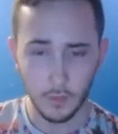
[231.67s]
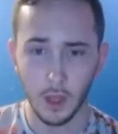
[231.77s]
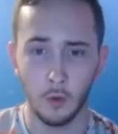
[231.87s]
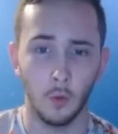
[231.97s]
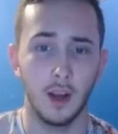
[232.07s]

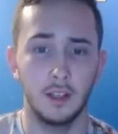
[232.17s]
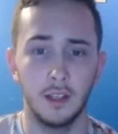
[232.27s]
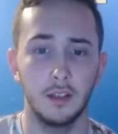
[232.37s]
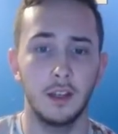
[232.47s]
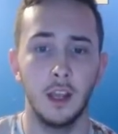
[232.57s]

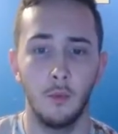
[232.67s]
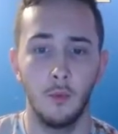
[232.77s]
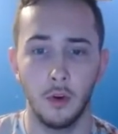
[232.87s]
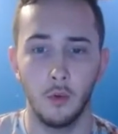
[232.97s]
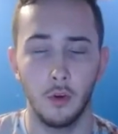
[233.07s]
racist
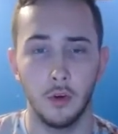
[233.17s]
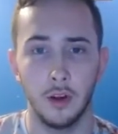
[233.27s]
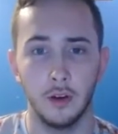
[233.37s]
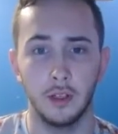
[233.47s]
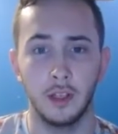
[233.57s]
keyboard
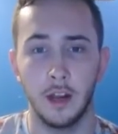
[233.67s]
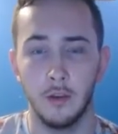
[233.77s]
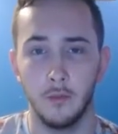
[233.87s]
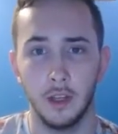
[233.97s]
warriors sending me